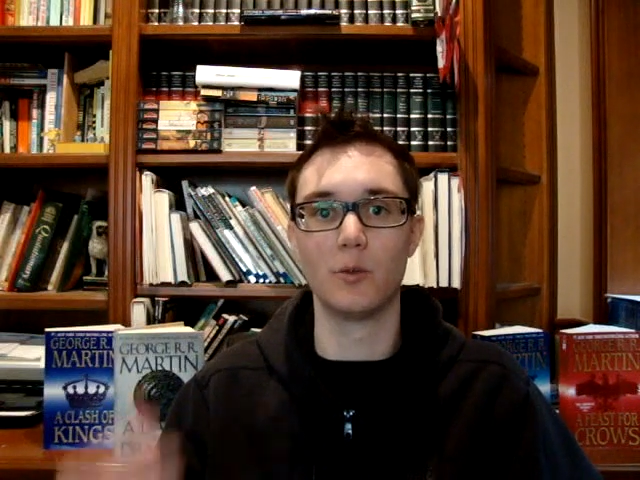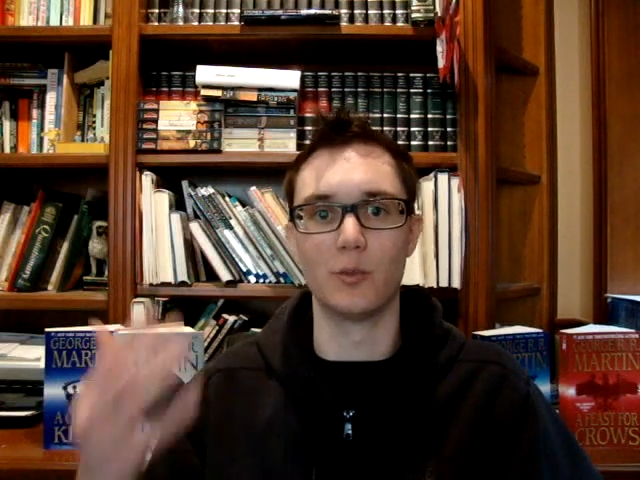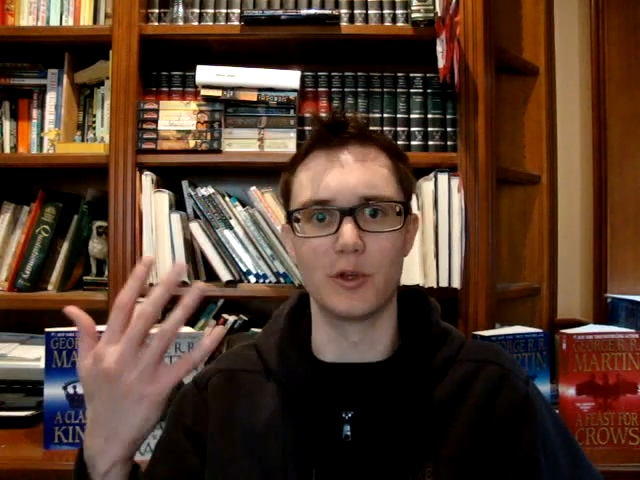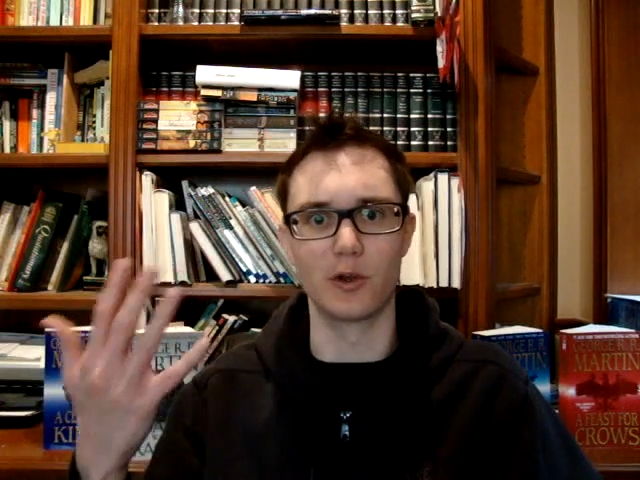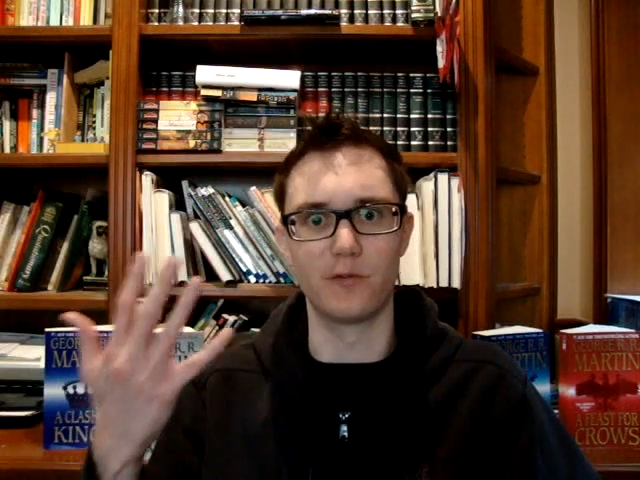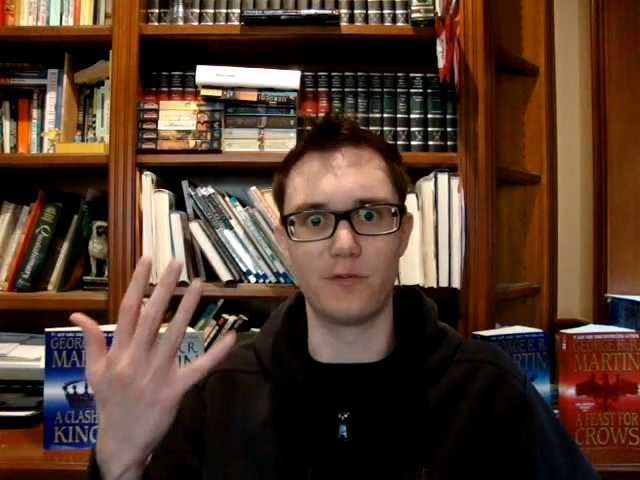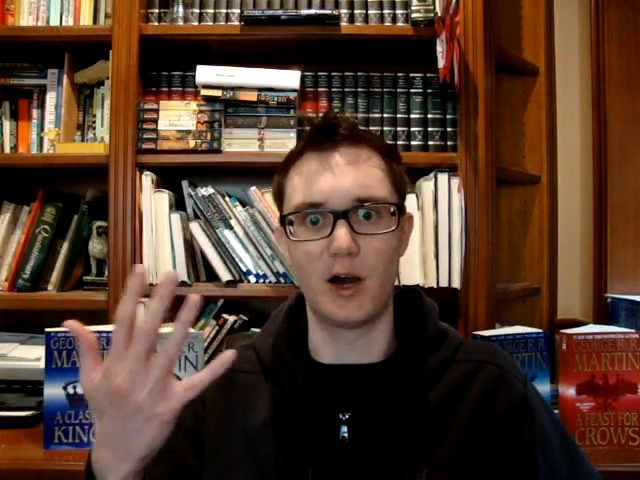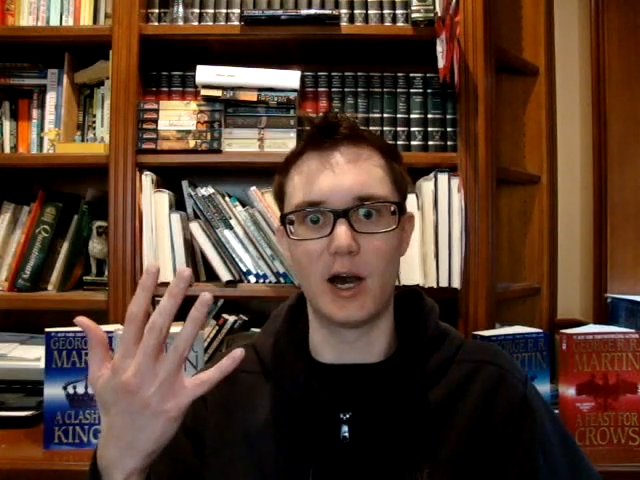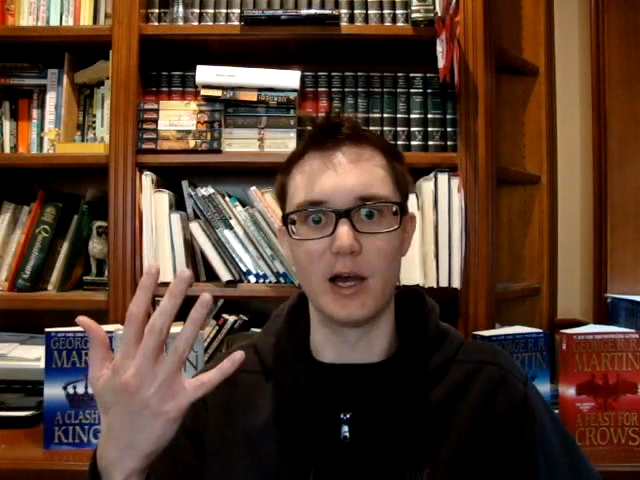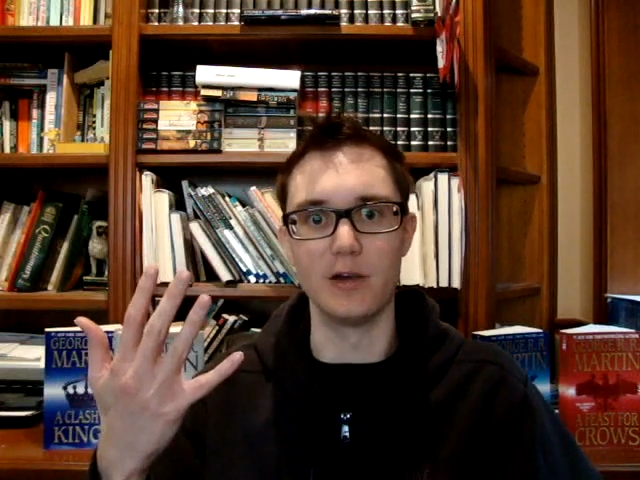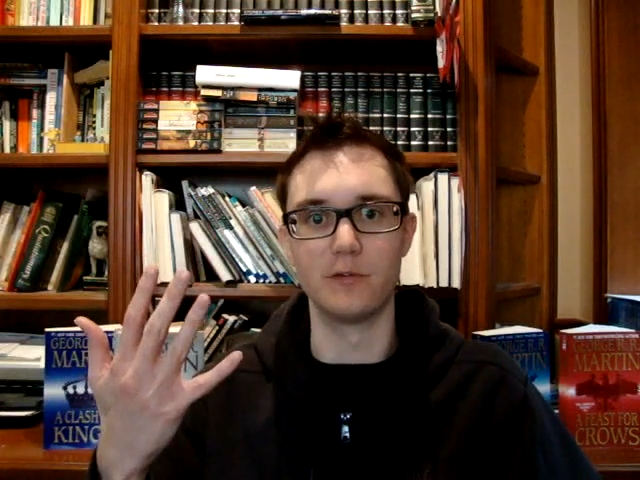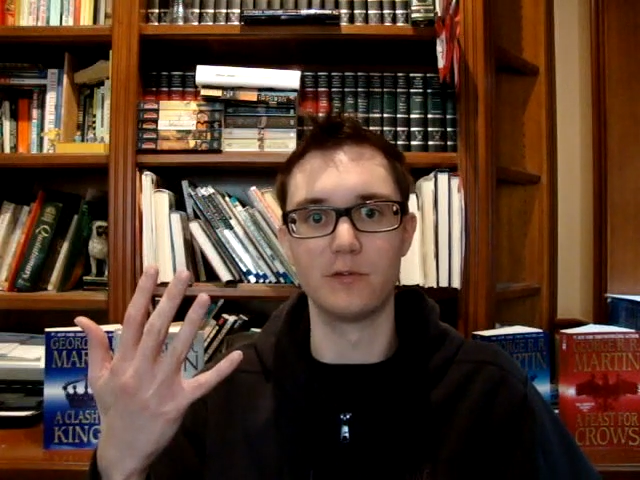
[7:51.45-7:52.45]
There are
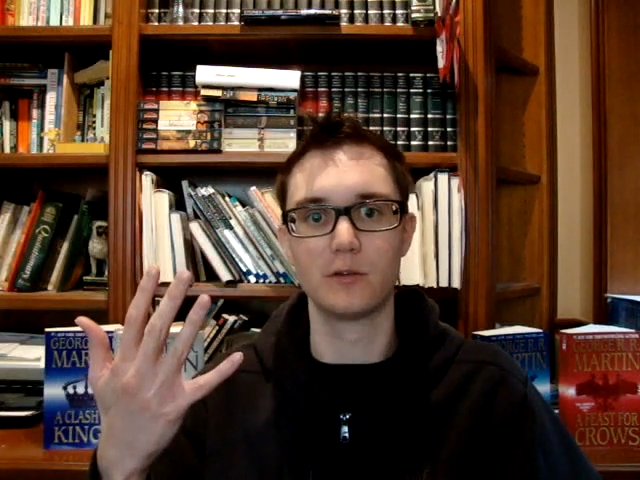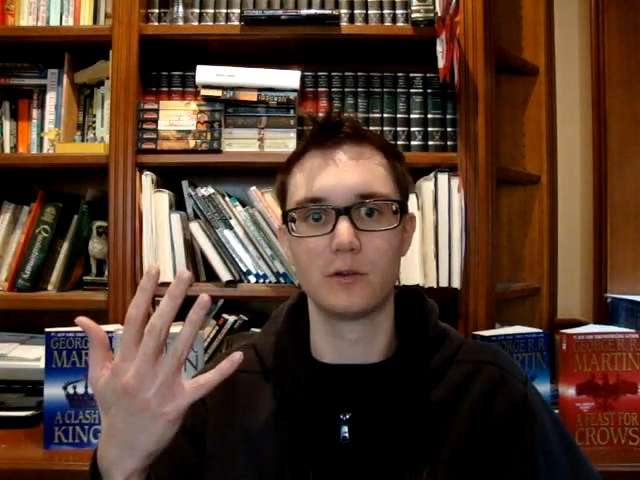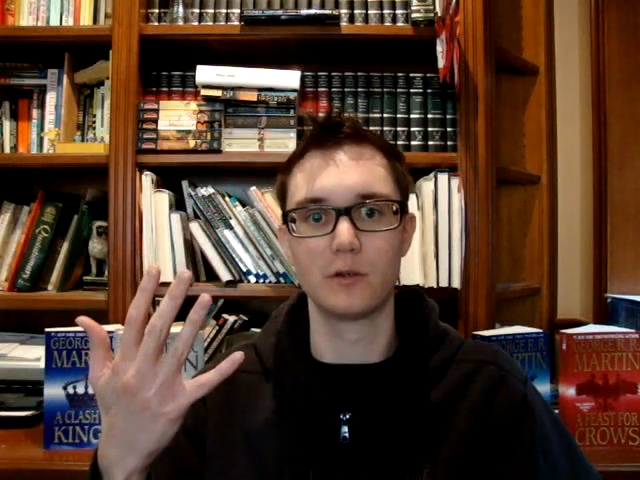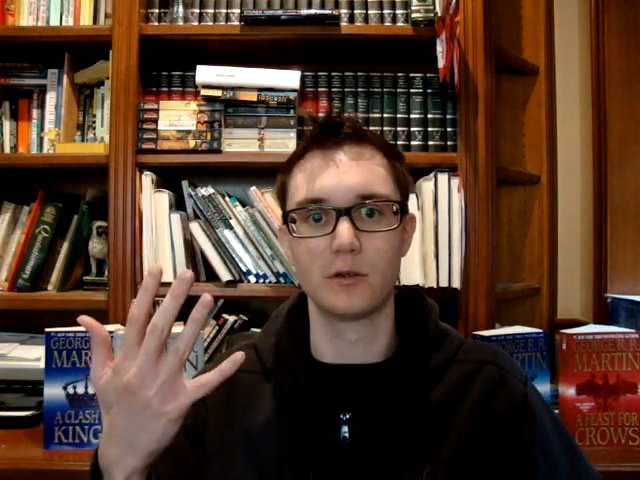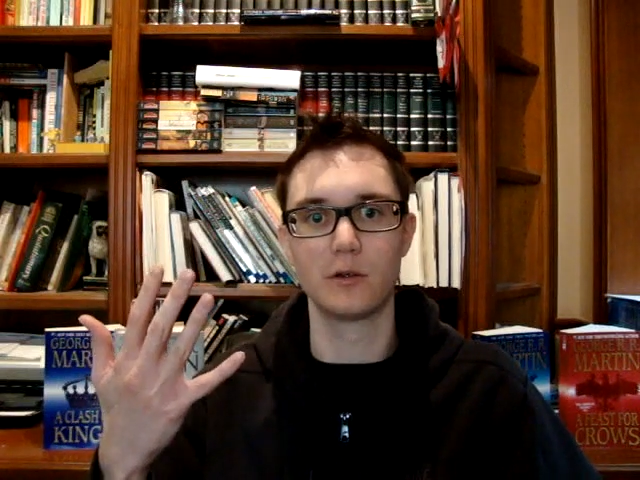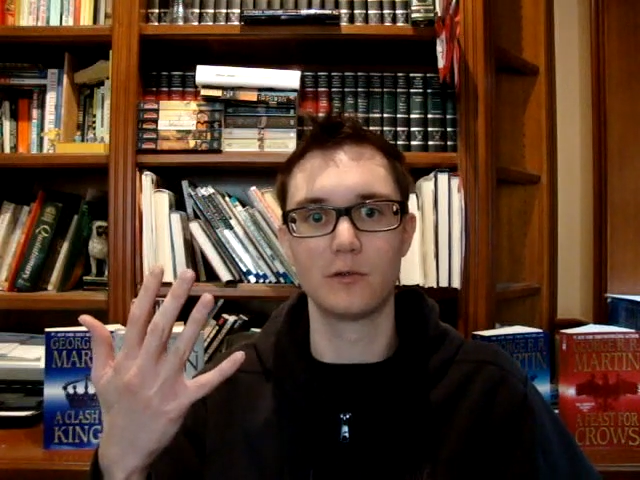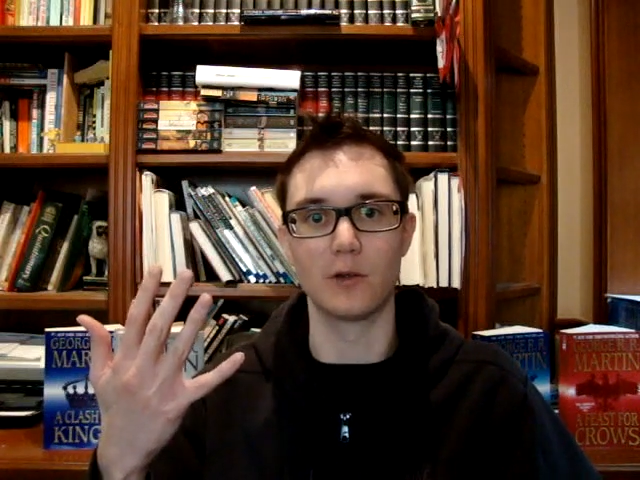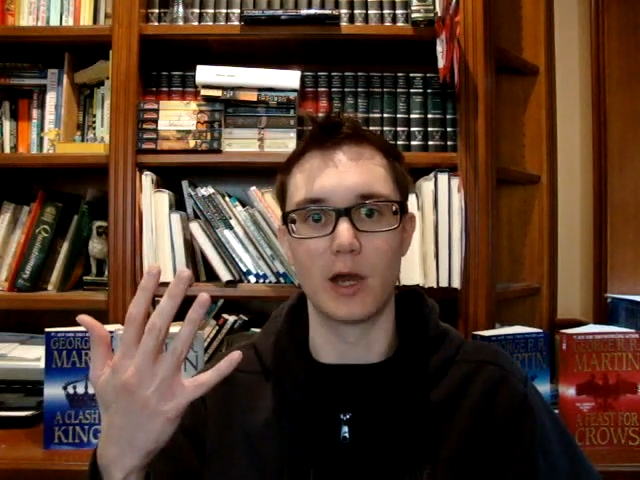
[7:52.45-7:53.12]
5 for